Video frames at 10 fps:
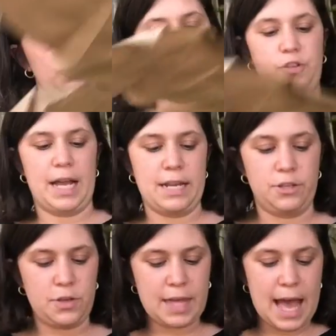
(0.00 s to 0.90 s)
try to
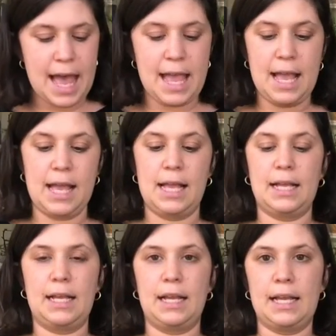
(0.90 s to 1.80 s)
do that
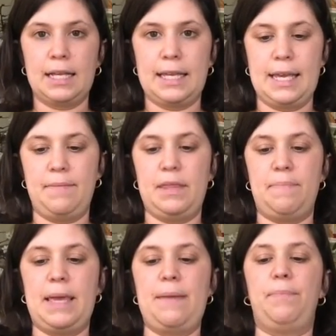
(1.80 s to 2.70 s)
and keep the
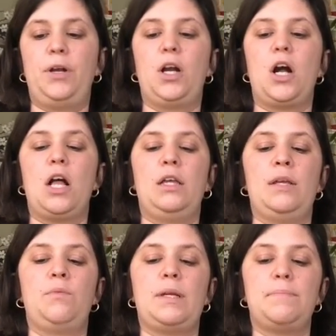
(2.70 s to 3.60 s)
paper all in
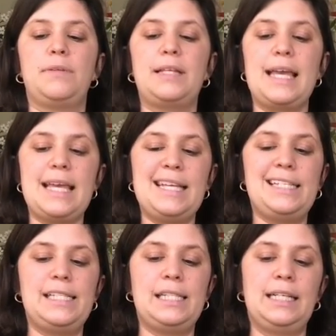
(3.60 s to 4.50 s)
one
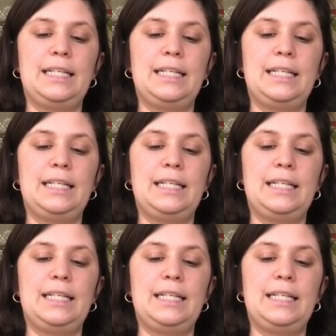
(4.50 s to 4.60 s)
place,